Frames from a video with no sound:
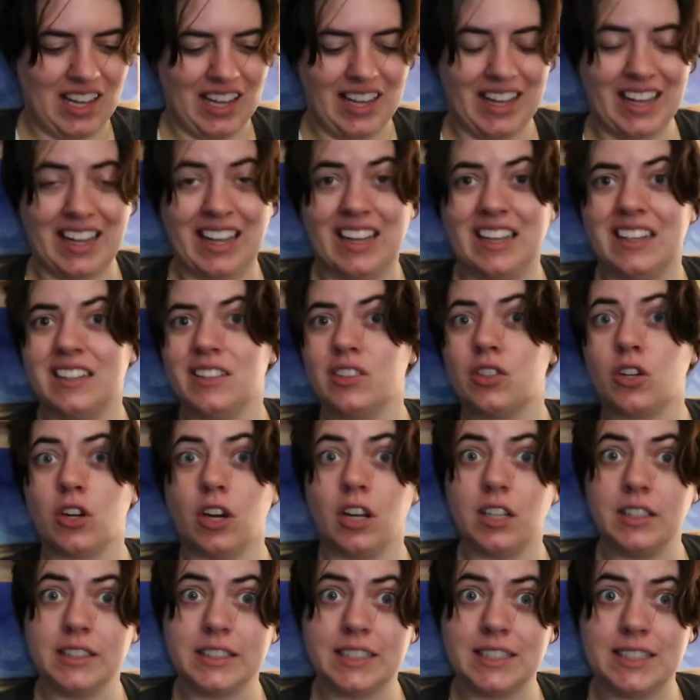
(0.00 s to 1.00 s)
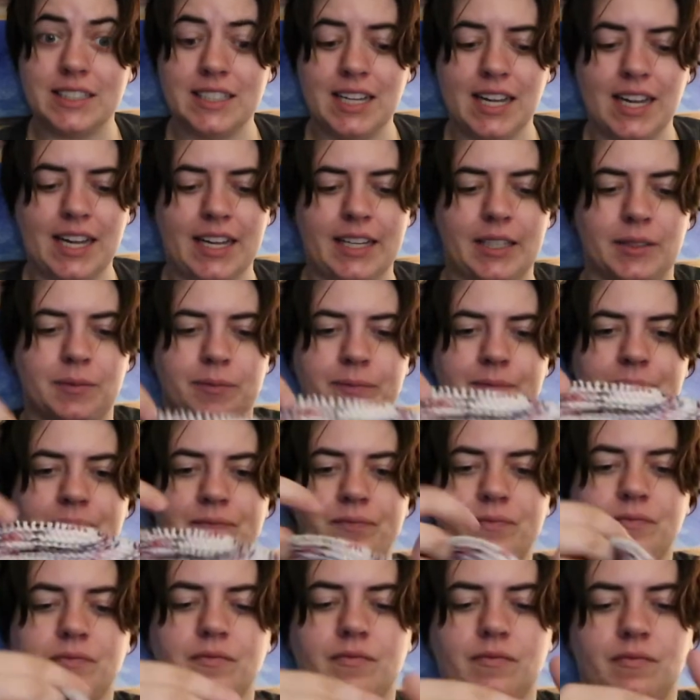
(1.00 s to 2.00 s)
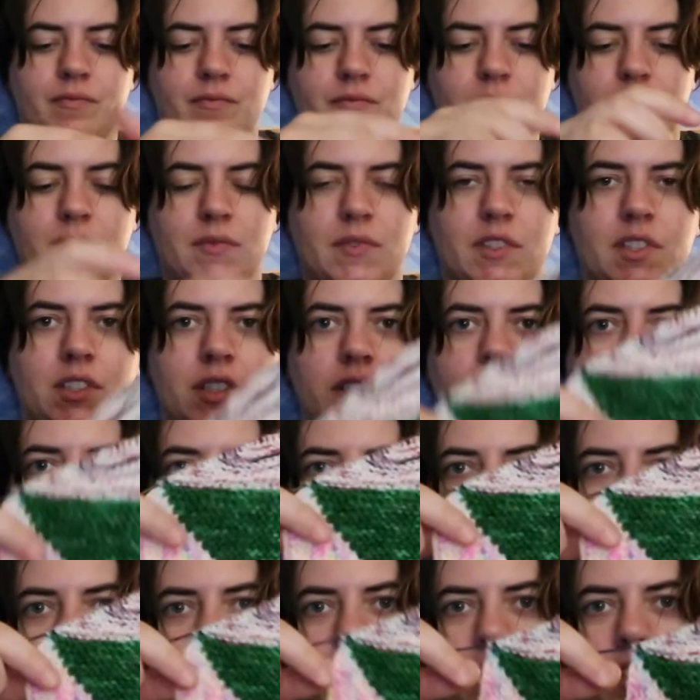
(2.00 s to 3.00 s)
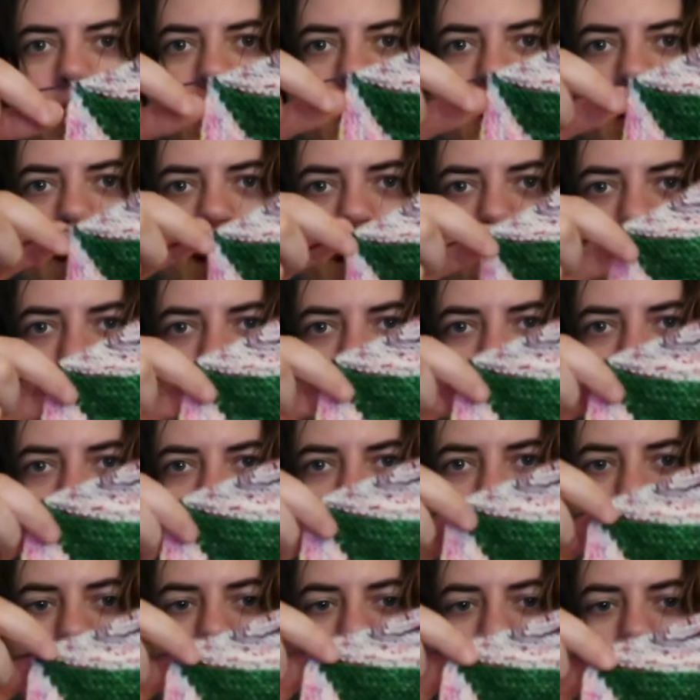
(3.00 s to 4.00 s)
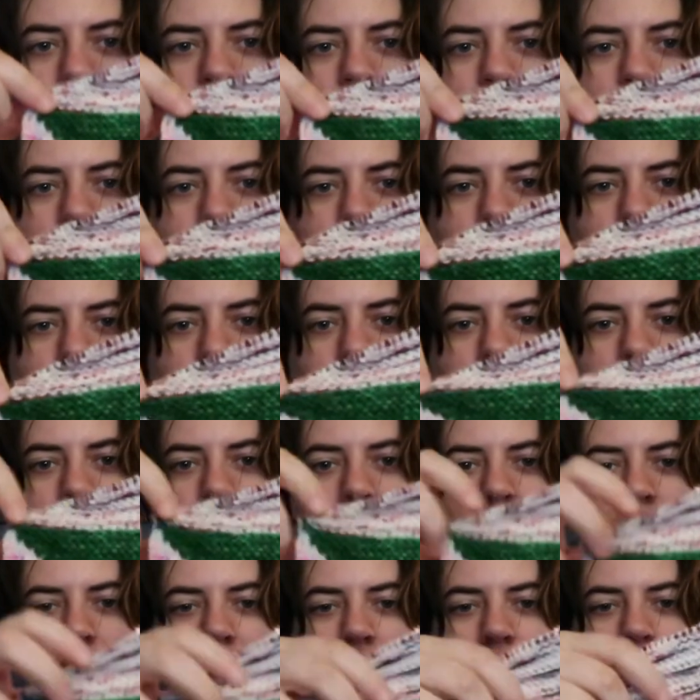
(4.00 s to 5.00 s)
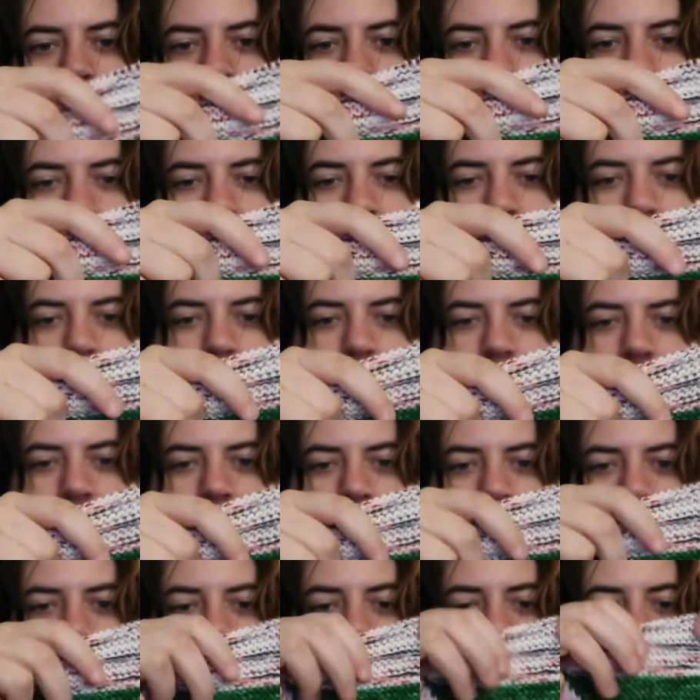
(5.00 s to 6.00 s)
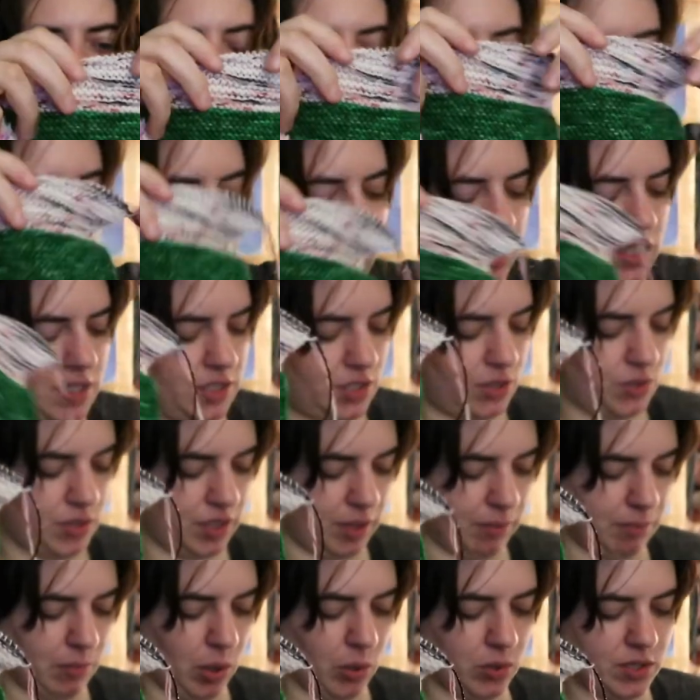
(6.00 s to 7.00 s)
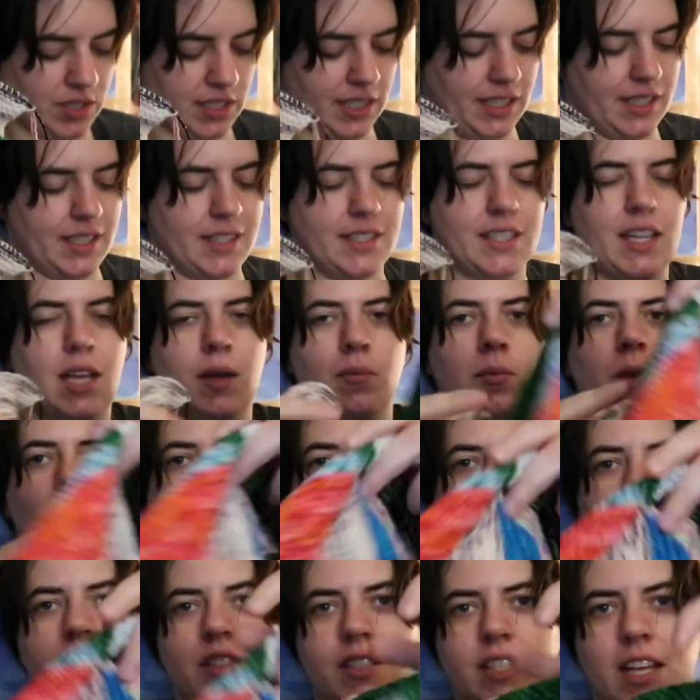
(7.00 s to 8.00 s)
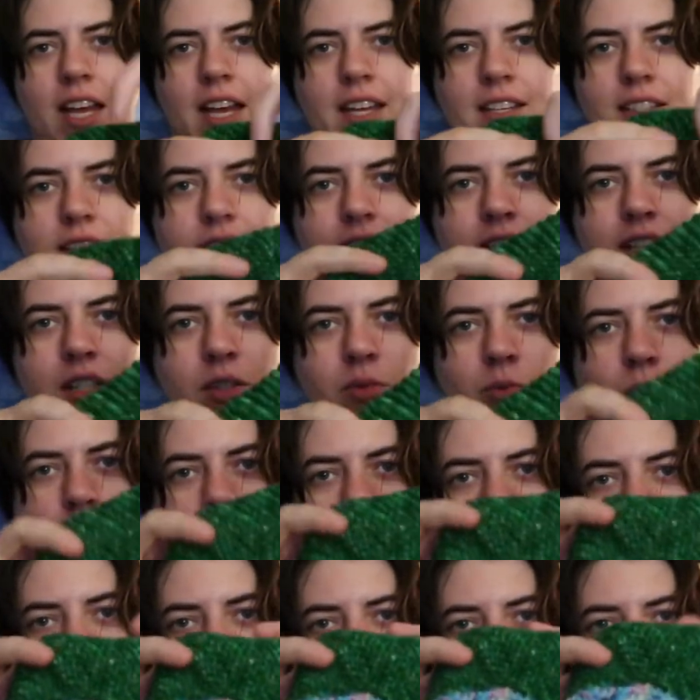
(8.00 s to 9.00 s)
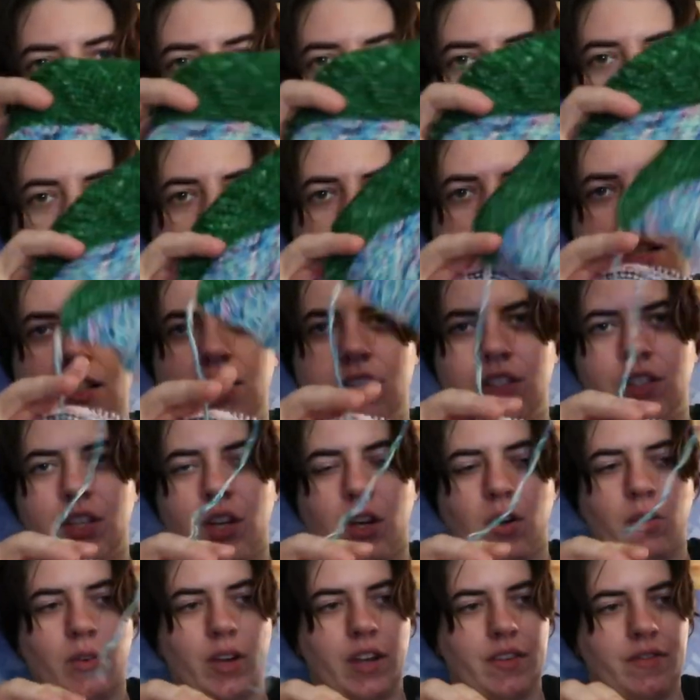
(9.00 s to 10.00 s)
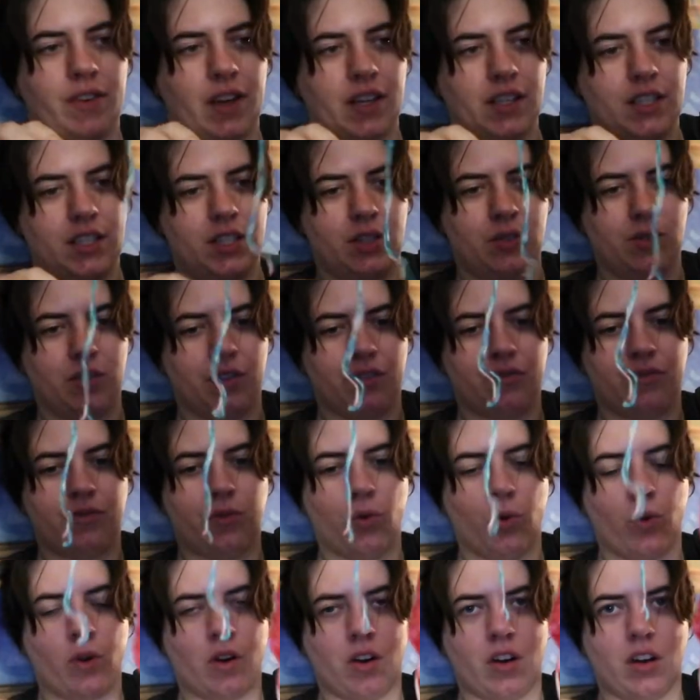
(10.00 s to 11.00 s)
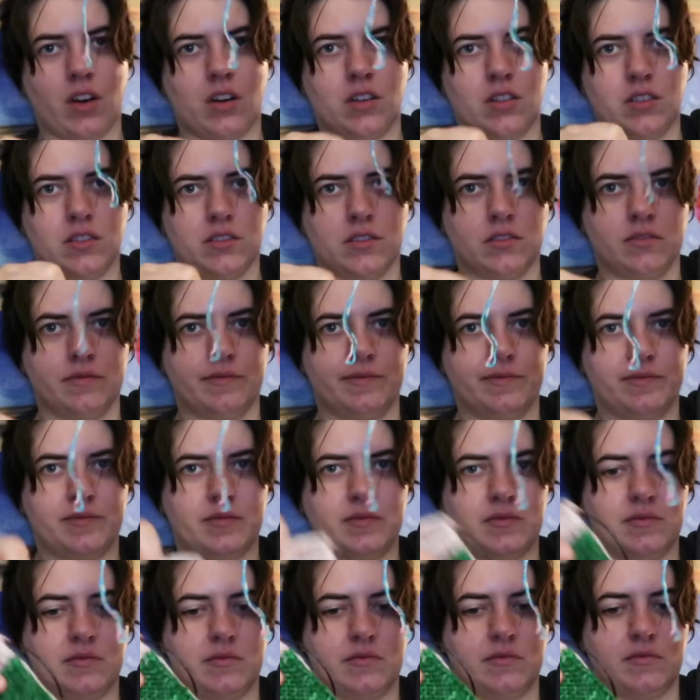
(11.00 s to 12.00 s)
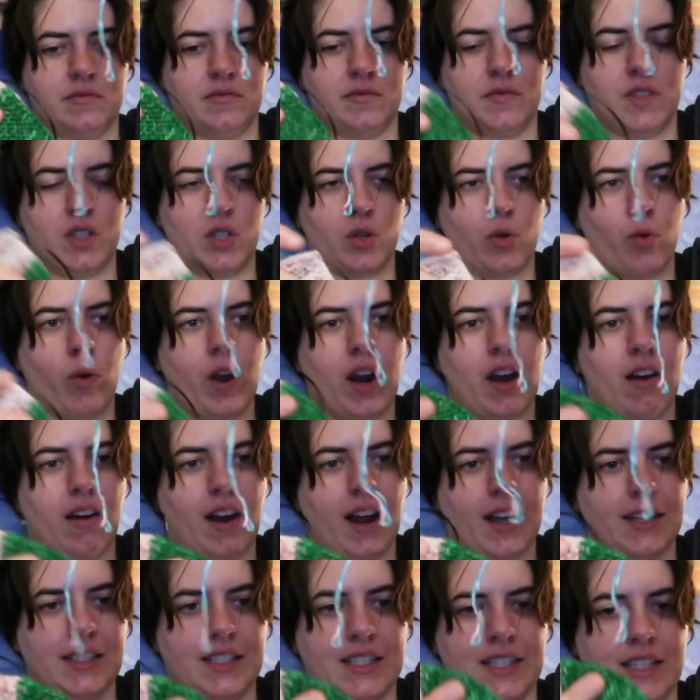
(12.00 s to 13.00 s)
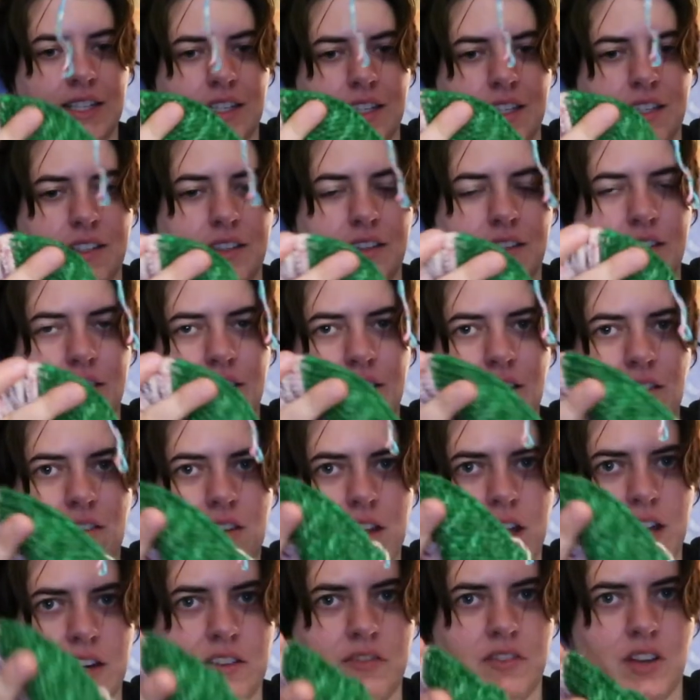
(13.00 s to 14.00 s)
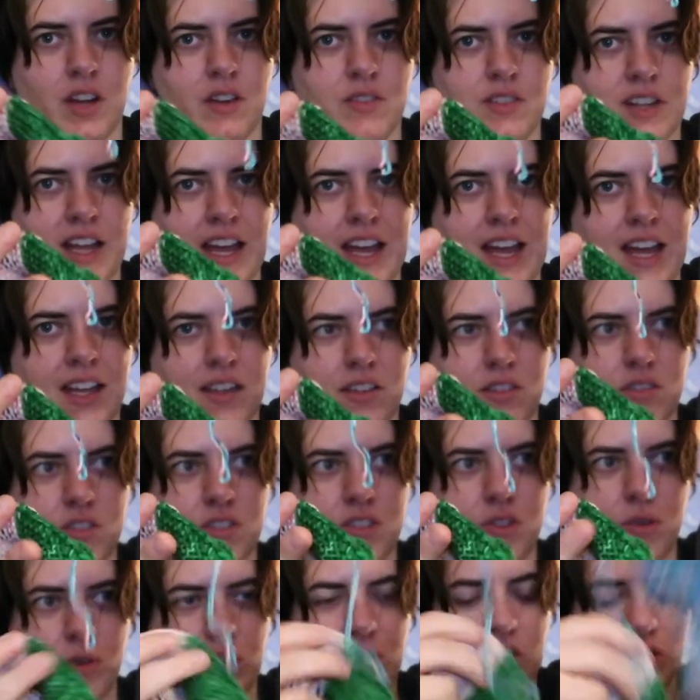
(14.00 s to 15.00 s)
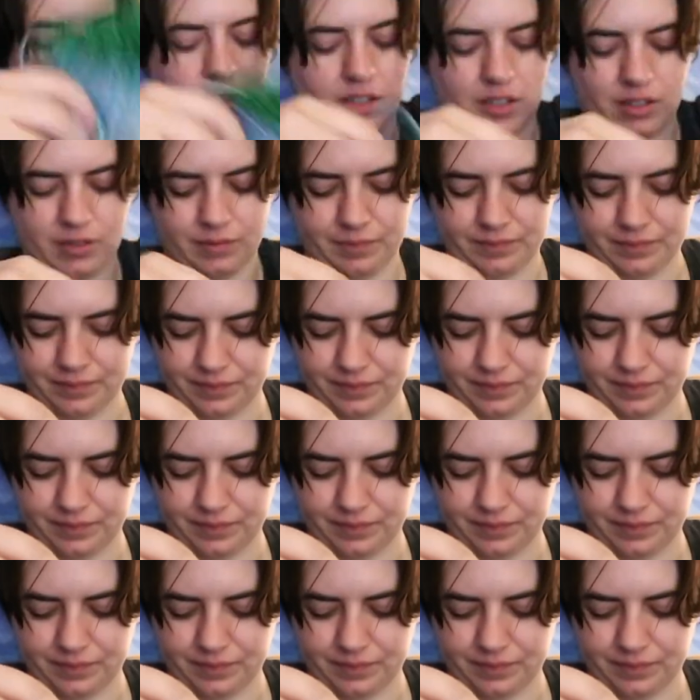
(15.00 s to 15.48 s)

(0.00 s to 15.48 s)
and call it a day. So here's the second one. I'm in the third triangle. This one is using mostly the same yarns as this one. So if I do the four square idea, they'll kind of go diagonal to each other.